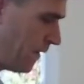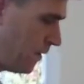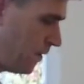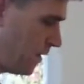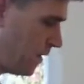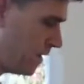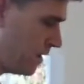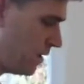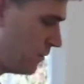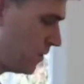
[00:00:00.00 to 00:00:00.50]
All
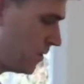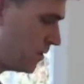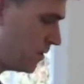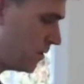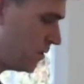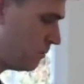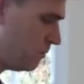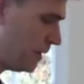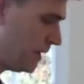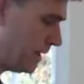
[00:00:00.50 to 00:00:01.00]
right, now we're going to
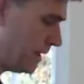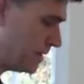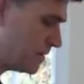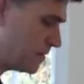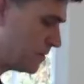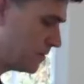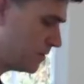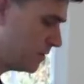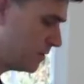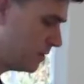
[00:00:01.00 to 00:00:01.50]
go and plate.
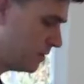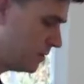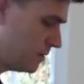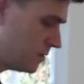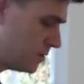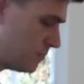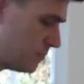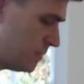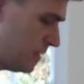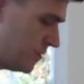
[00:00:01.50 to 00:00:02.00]

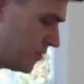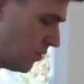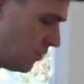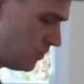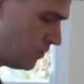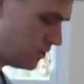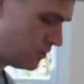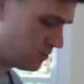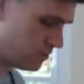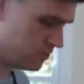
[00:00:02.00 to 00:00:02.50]
So please
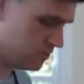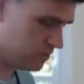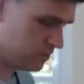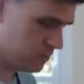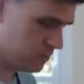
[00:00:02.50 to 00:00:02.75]
hold.